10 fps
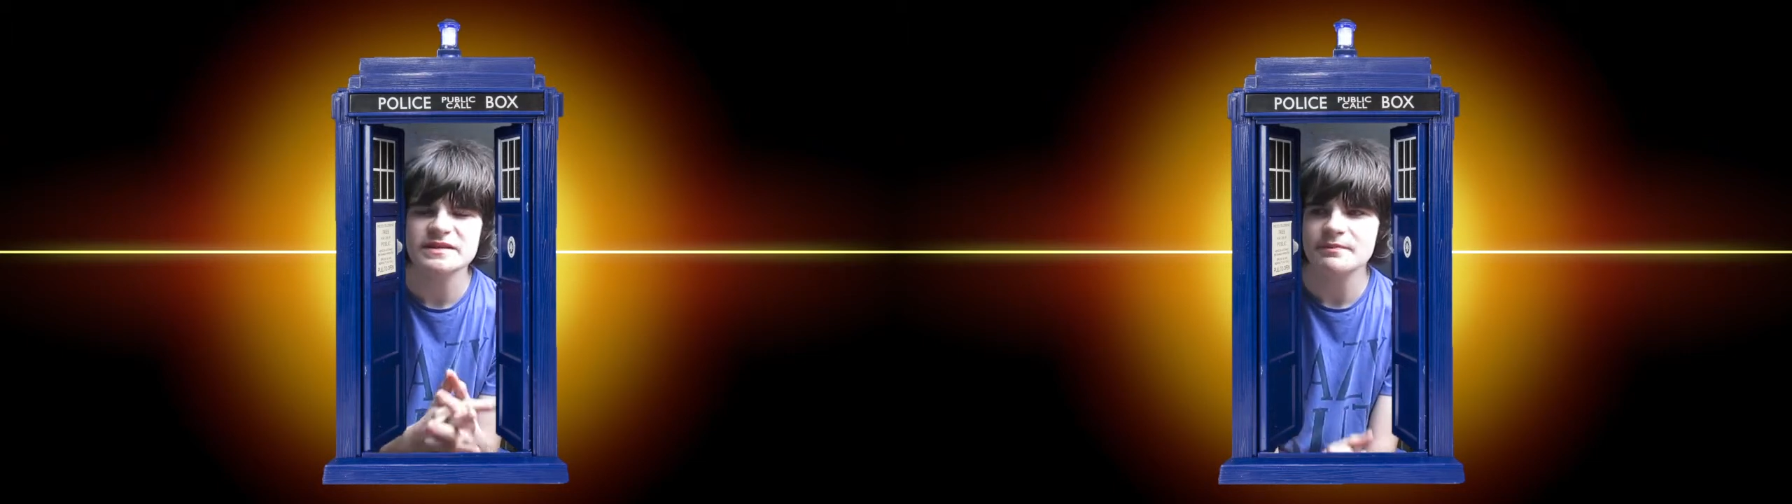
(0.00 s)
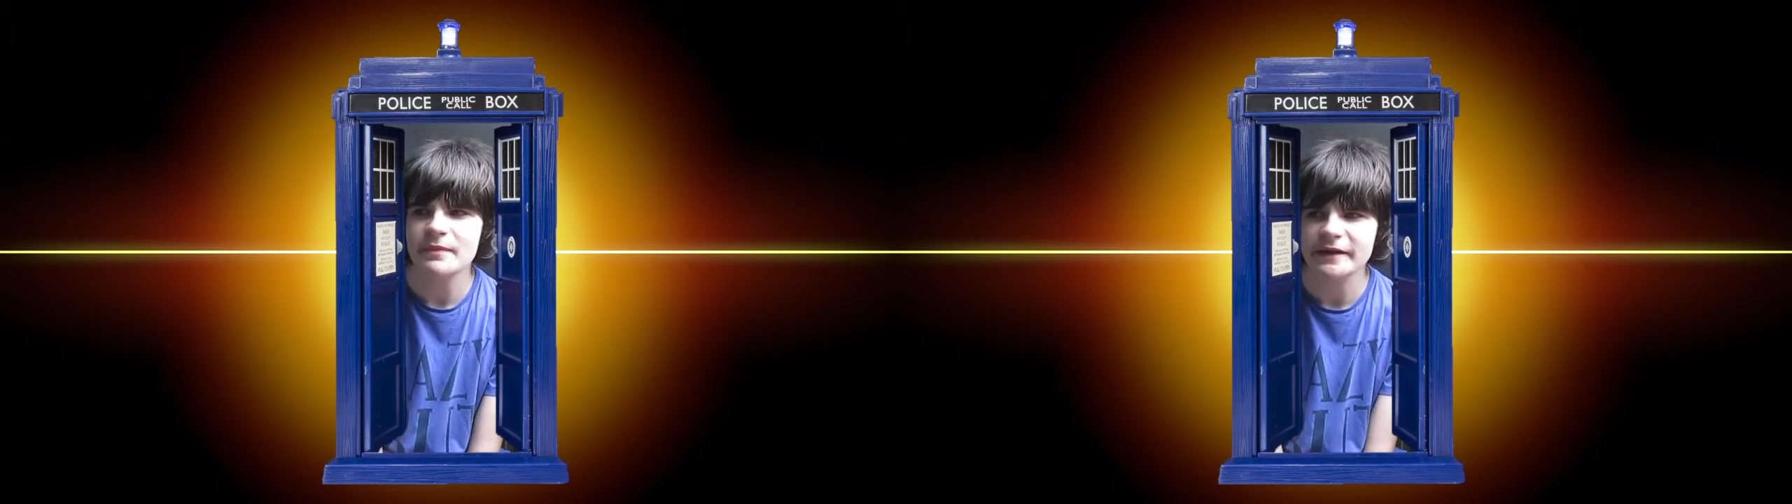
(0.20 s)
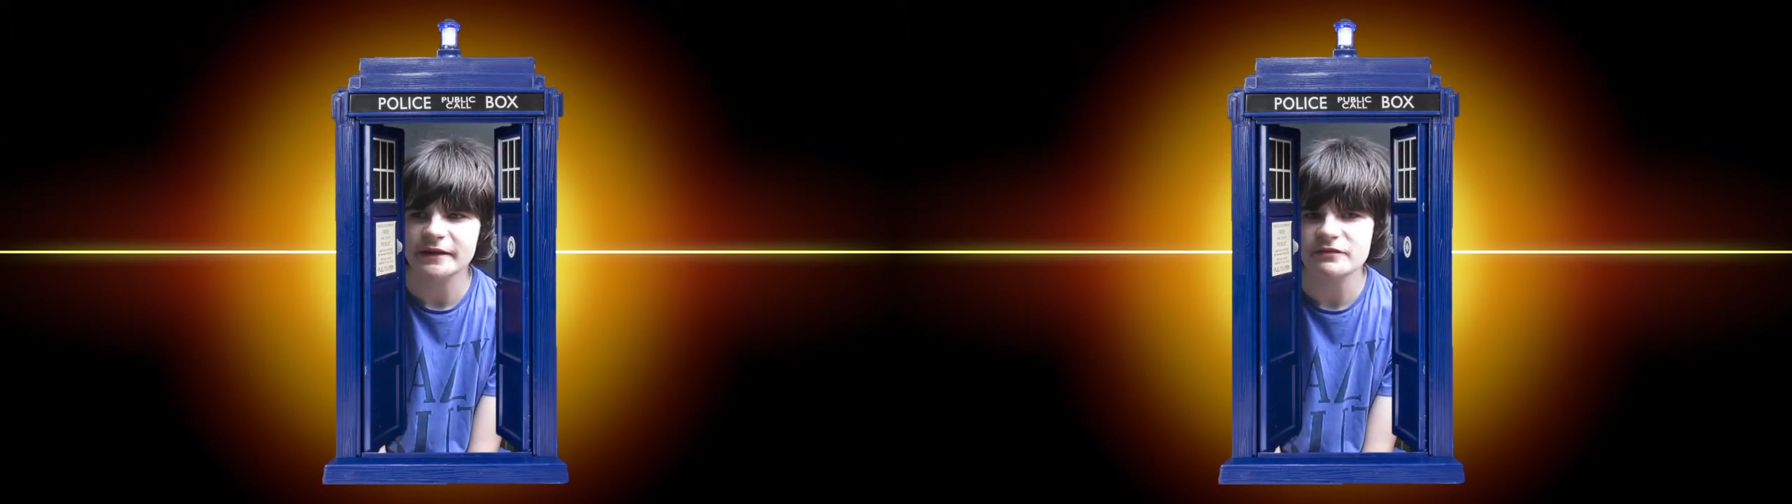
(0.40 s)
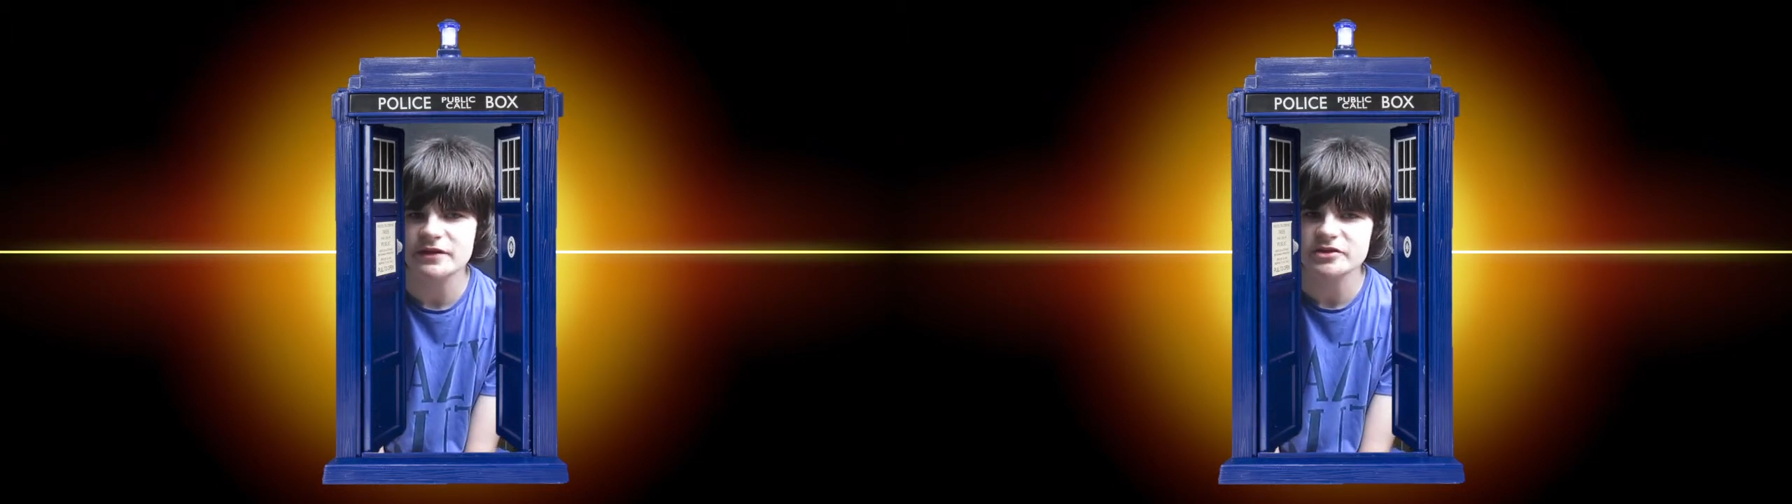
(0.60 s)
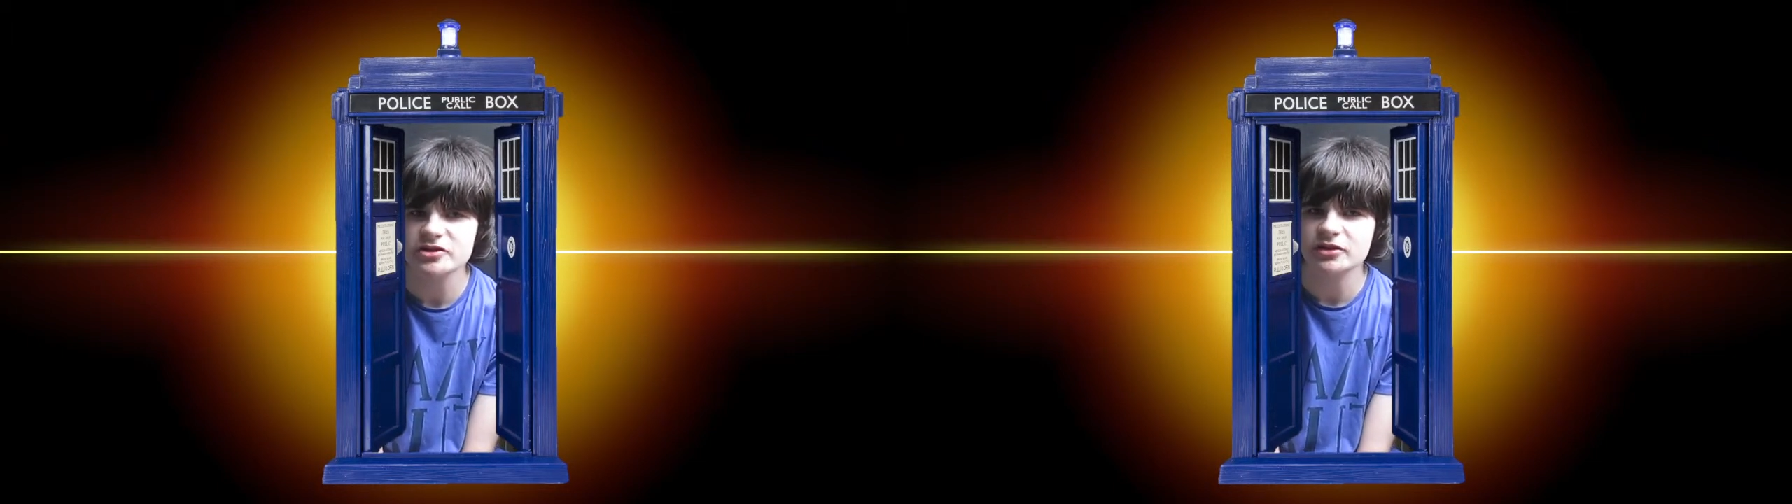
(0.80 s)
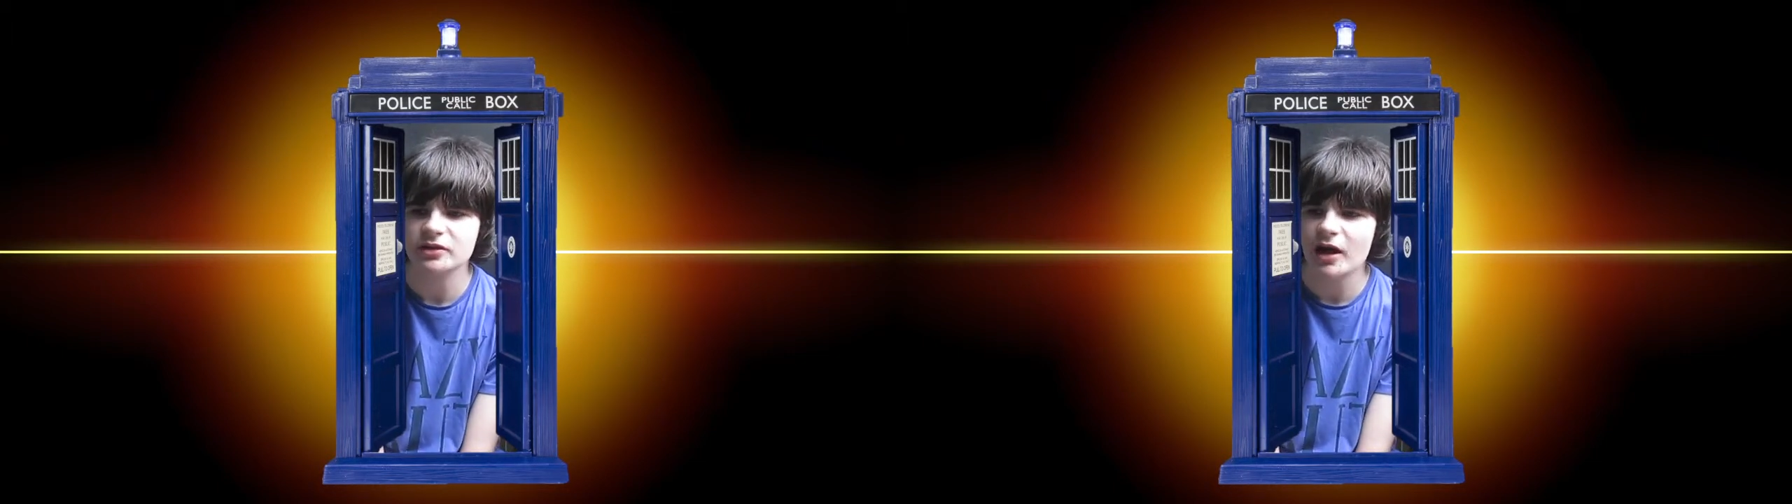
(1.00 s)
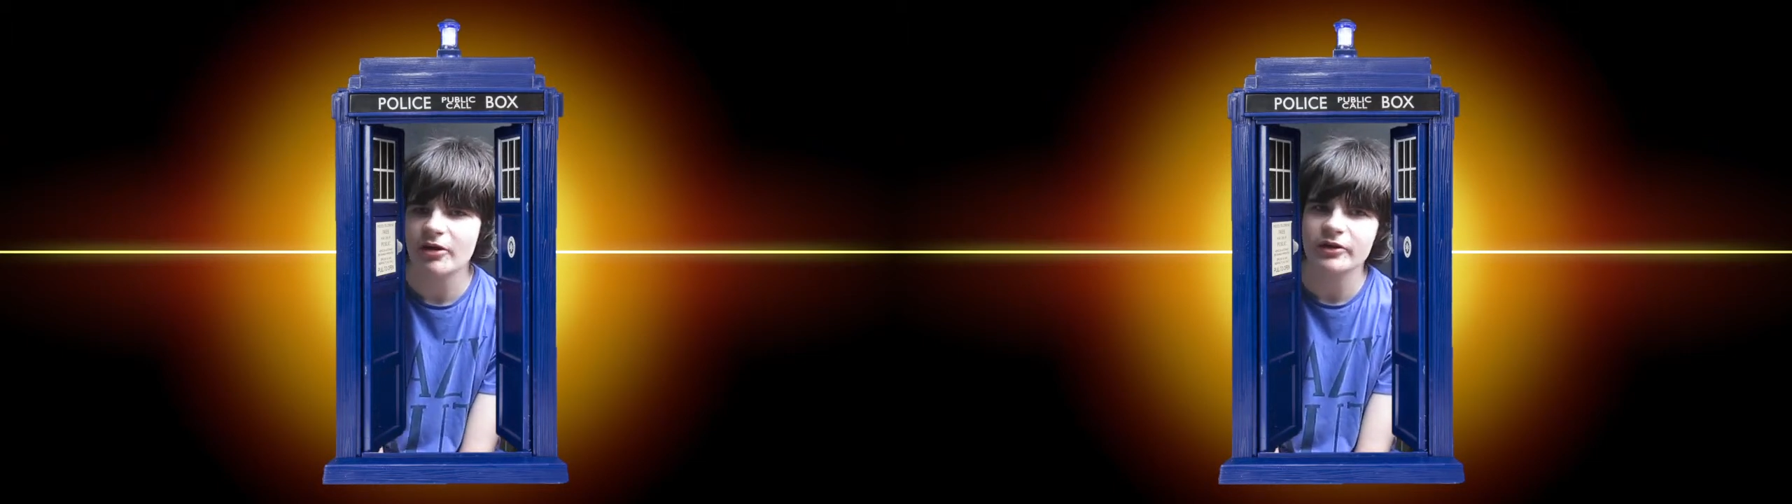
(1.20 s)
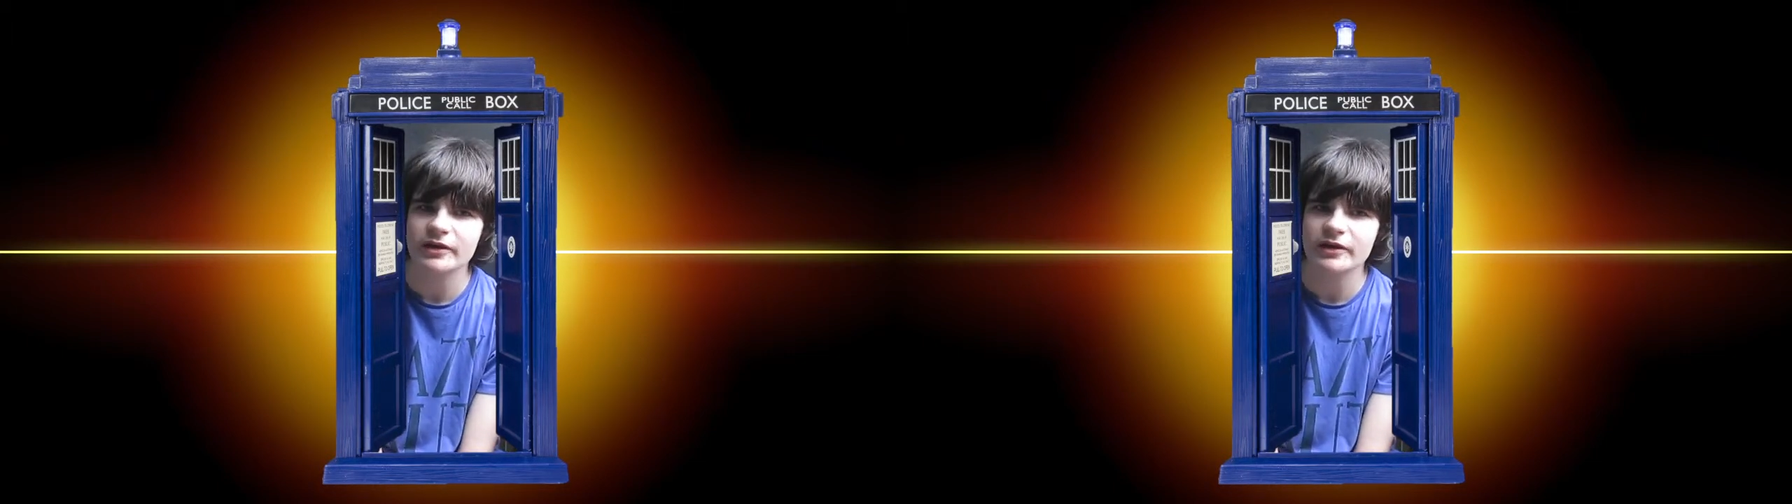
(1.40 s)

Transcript: it mainly featured Clara,